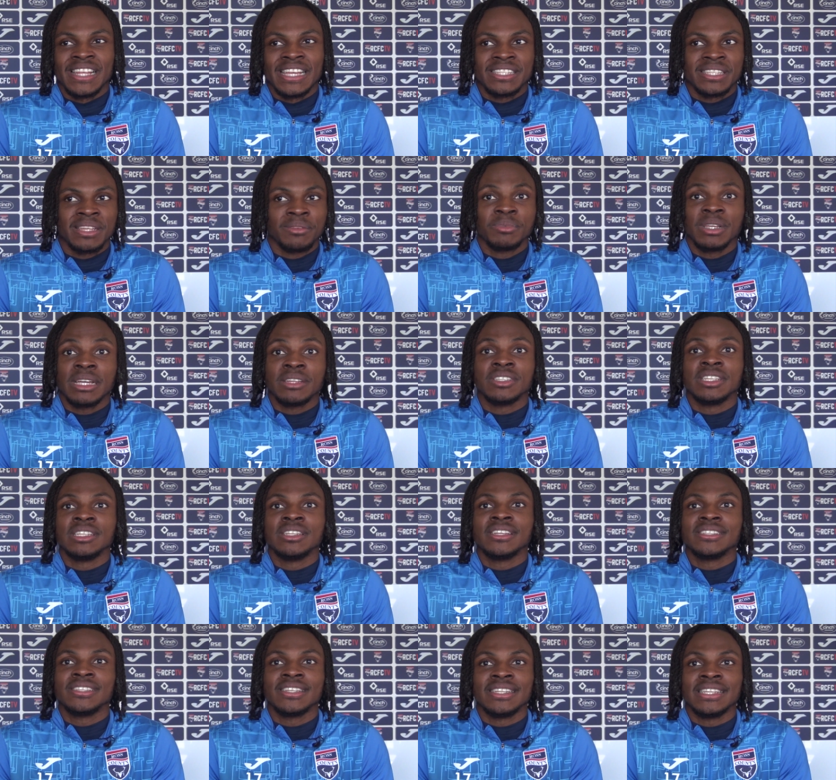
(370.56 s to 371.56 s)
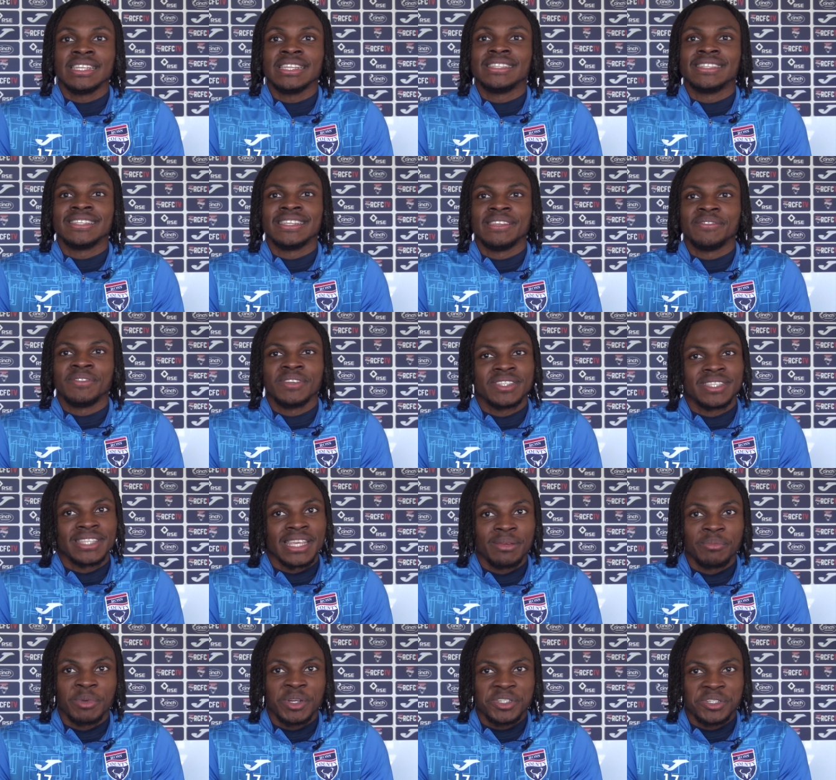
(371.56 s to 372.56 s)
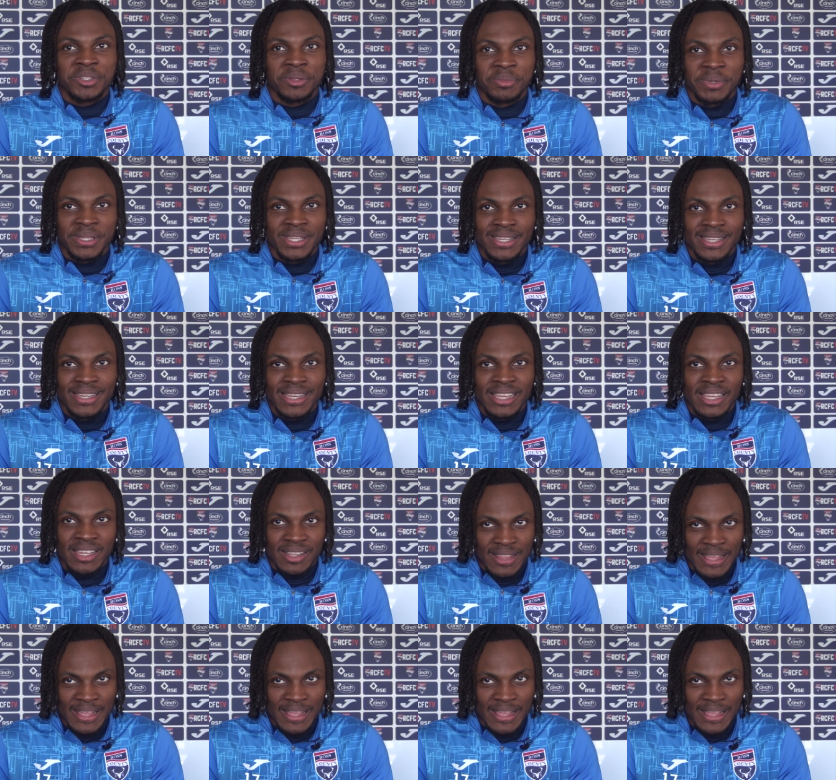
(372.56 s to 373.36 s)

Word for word: like sometimes he doesn't need to even say much to me.